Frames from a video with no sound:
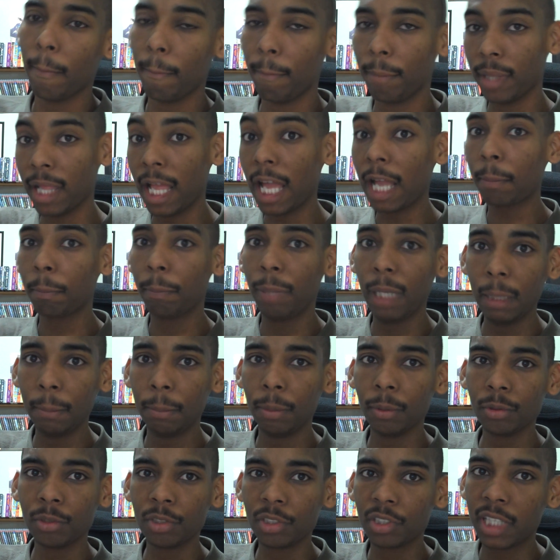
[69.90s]
black
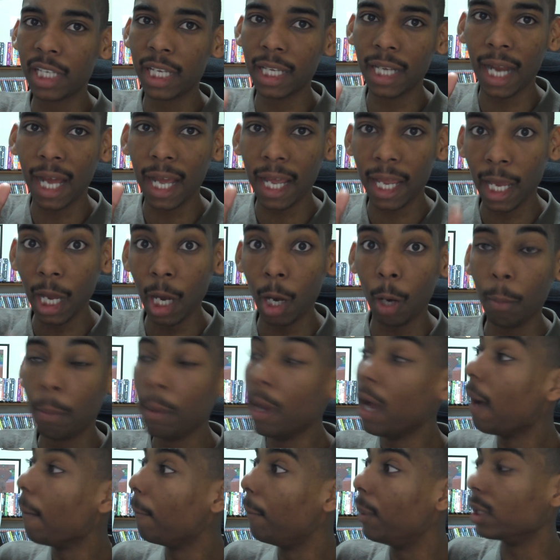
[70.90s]
people just cannot help
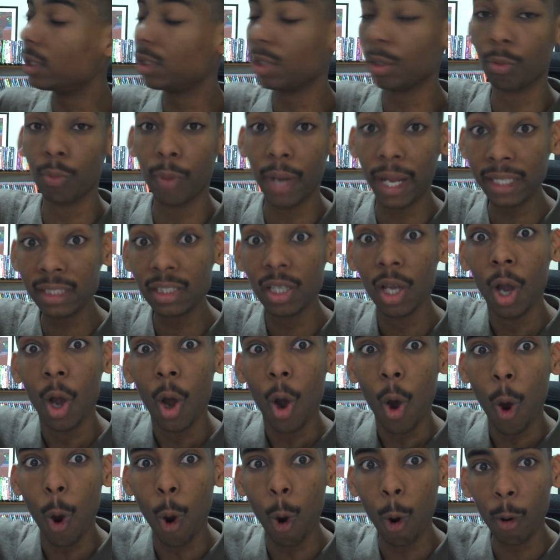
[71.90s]
but to rent
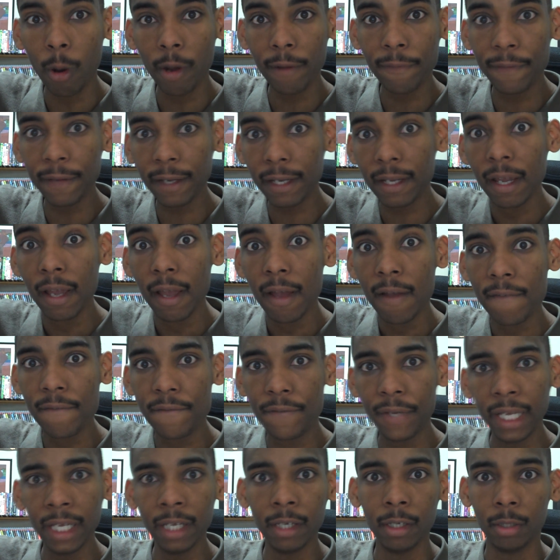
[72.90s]
horrific
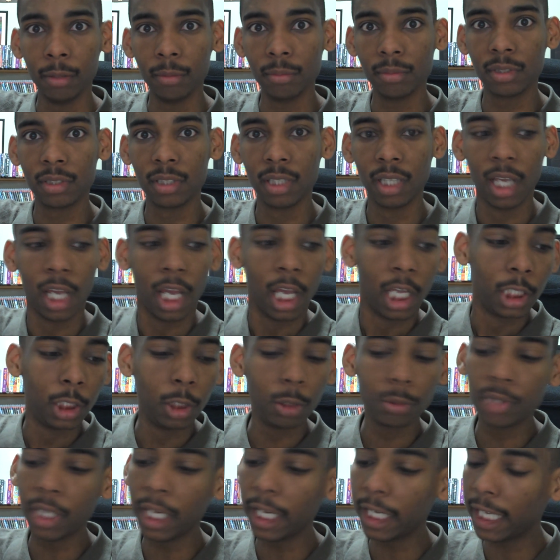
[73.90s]
films.
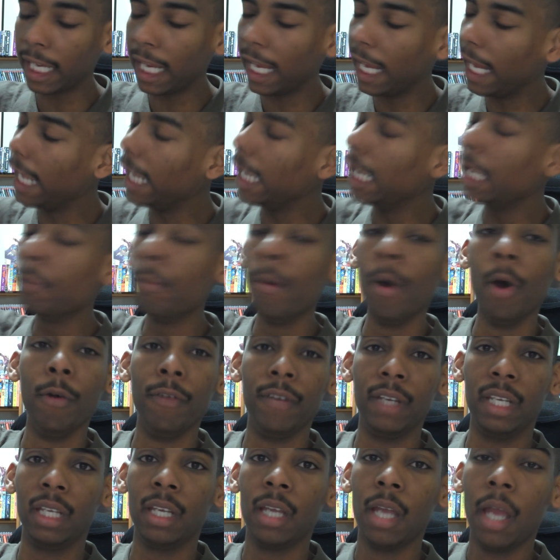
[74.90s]
You take any
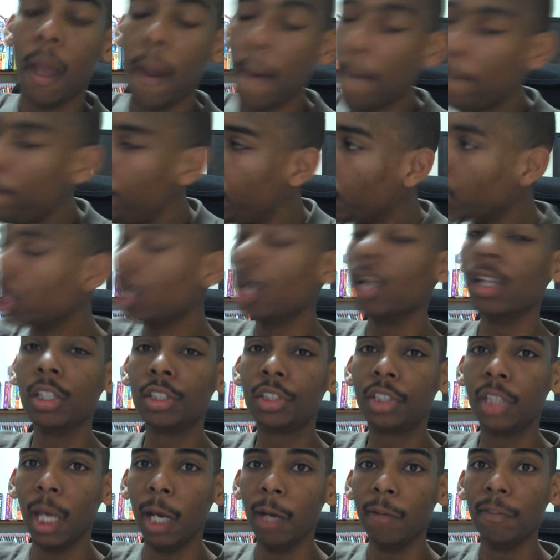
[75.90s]
movie, put it on the
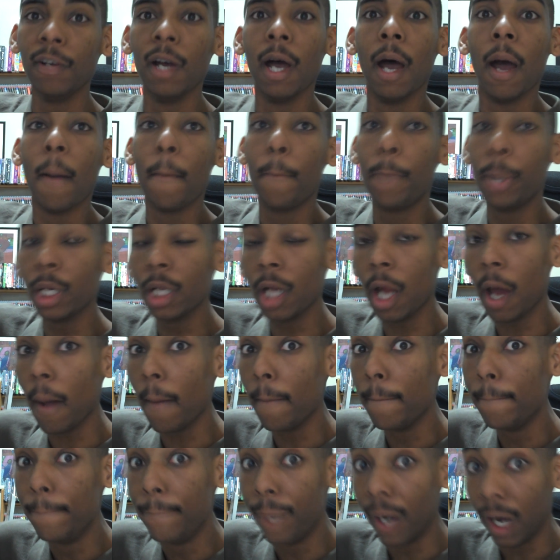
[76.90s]
shelf, put a
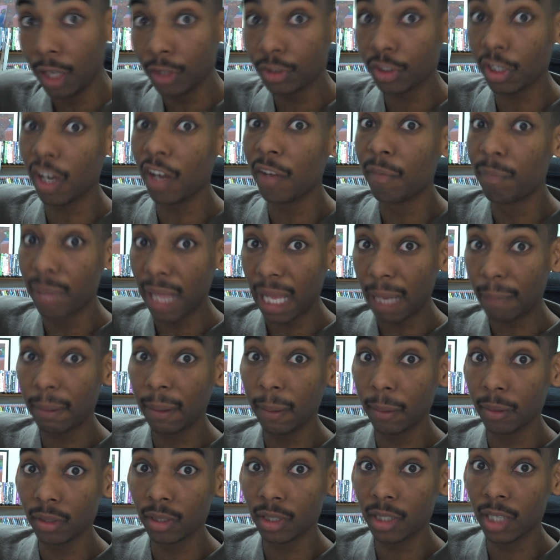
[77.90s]
bunch of black
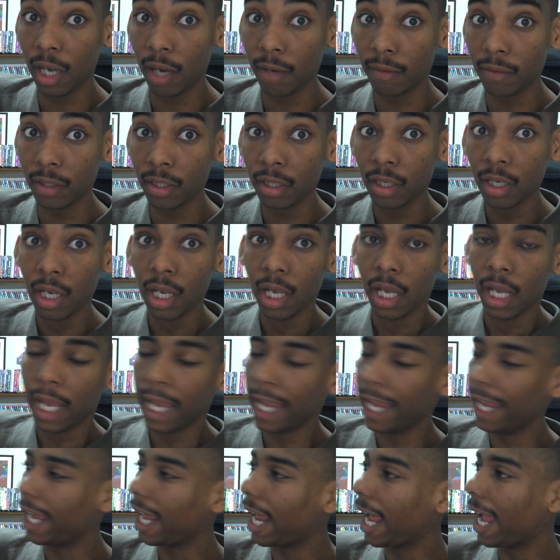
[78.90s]
people on the cover,
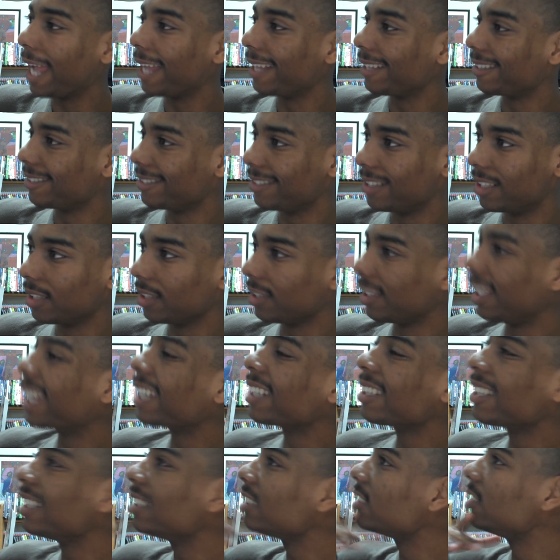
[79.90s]
and
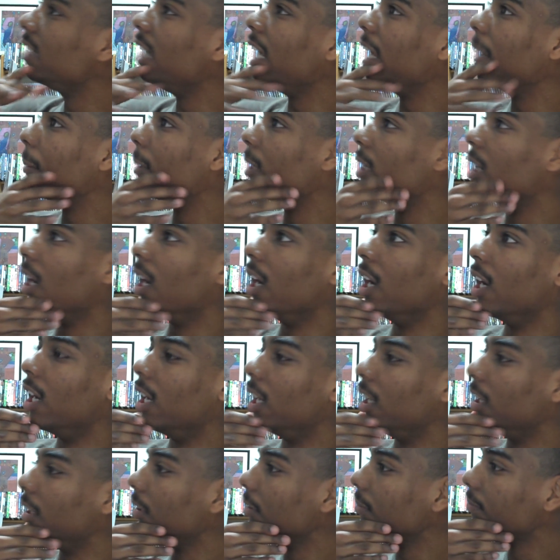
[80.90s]
let's name
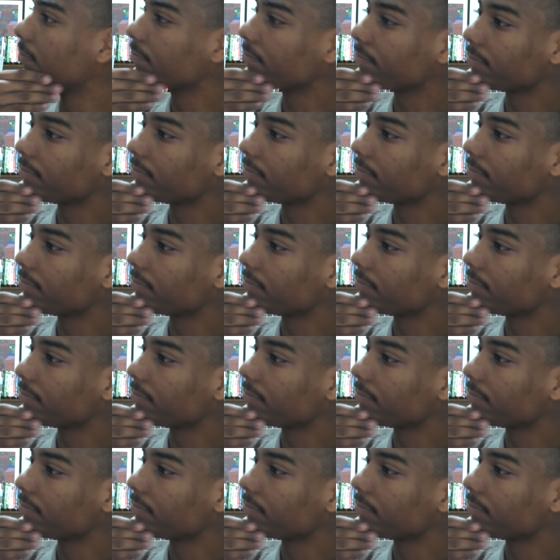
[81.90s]
it